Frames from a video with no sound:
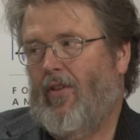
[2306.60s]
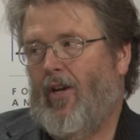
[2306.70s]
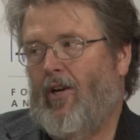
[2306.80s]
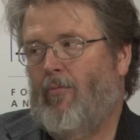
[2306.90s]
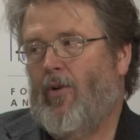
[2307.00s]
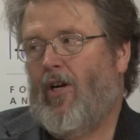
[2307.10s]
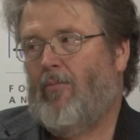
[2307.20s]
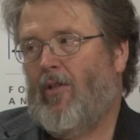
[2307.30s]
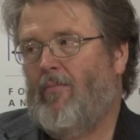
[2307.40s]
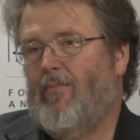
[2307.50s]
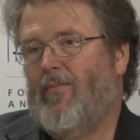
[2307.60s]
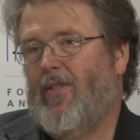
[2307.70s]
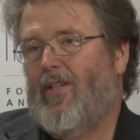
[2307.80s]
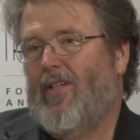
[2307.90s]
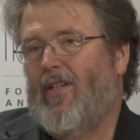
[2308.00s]
Their
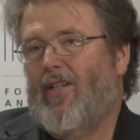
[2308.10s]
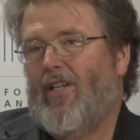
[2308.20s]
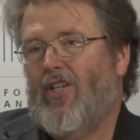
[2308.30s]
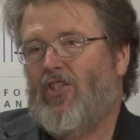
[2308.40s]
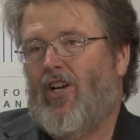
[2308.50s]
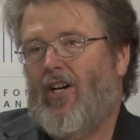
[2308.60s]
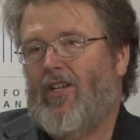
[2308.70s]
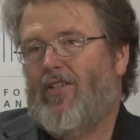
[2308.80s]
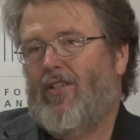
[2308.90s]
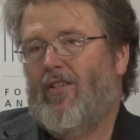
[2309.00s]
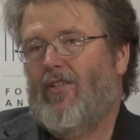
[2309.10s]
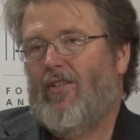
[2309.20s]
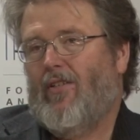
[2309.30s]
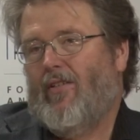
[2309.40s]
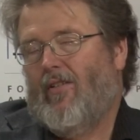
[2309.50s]
problem is not
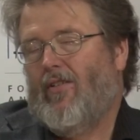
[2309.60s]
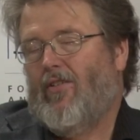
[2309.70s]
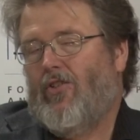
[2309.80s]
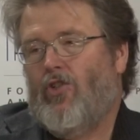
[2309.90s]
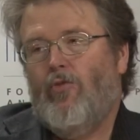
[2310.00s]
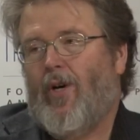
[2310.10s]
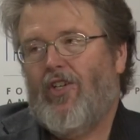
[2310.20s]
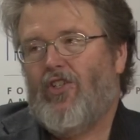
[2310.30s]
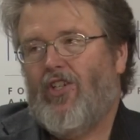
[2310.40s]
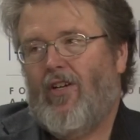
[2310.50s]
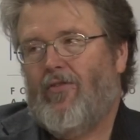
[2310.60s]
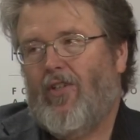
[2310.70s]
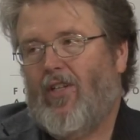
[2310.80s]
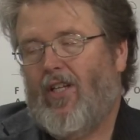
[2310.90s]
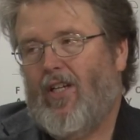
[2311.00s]
too much
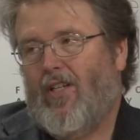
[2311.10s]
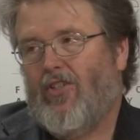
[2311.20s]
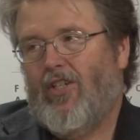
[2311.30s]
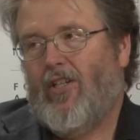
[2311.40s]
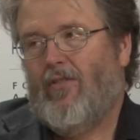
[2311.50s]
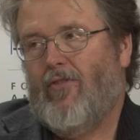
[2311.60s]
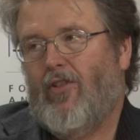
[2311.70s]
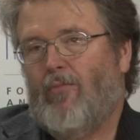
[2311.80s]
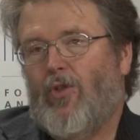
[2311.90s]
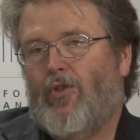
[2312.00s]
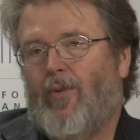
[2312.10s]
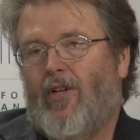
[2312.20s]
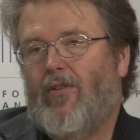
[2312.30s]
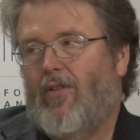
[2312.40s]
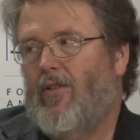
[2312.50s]
stuff that they can't sell for the most
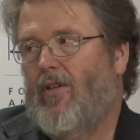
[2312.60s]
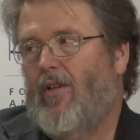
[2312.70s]
part,